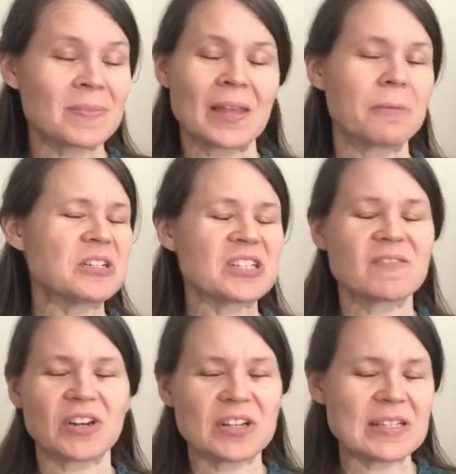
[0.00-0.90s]
They were just
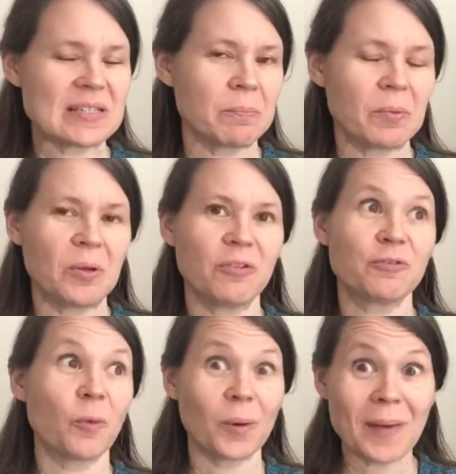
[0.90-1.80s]
very simple
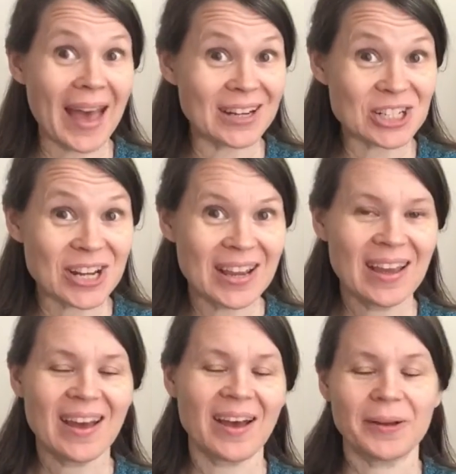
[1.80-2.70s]
4-patch
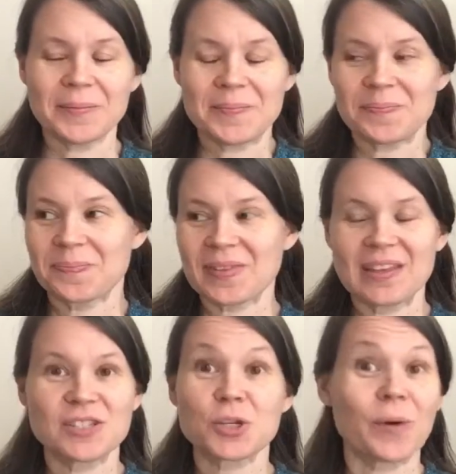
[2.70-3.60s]

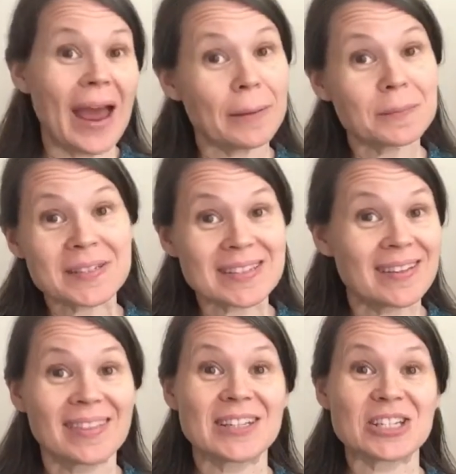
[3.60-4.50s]
scraps
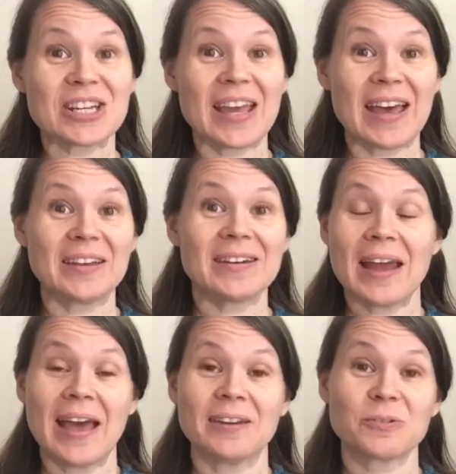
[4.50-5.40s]
that she had
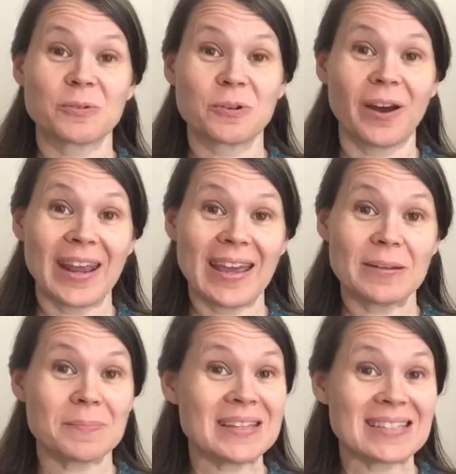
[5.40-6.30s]
gone ahead
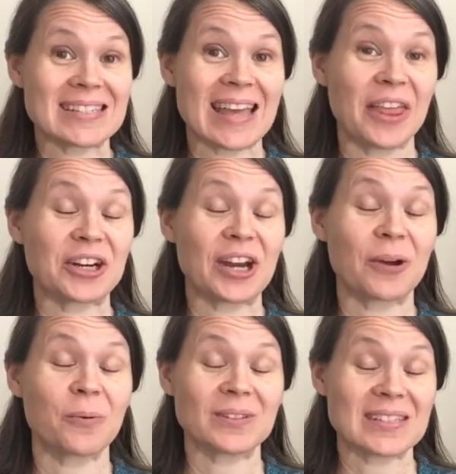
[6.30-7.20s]
and pieced together
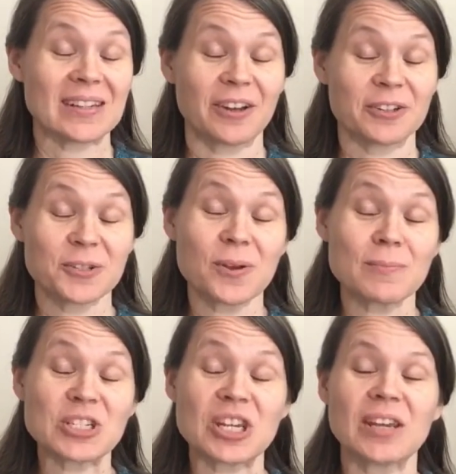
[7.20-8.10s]
and quilted on her sewing
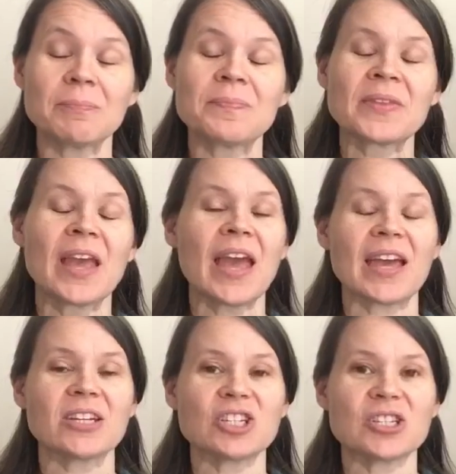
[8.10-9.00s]
machine.
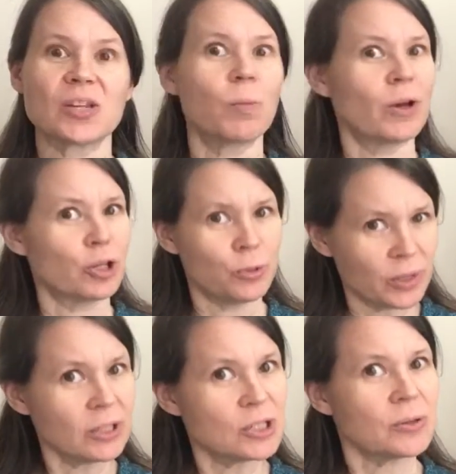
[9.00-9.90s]
And she said, well, you
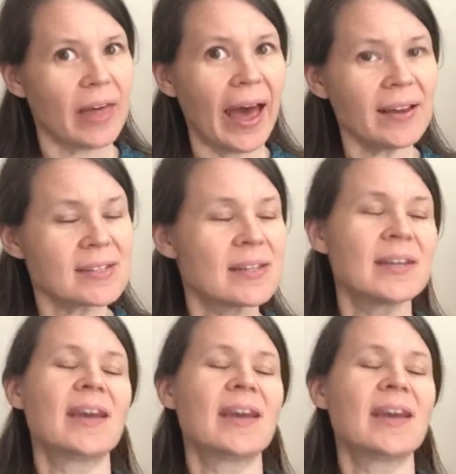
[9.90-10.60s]
can do that.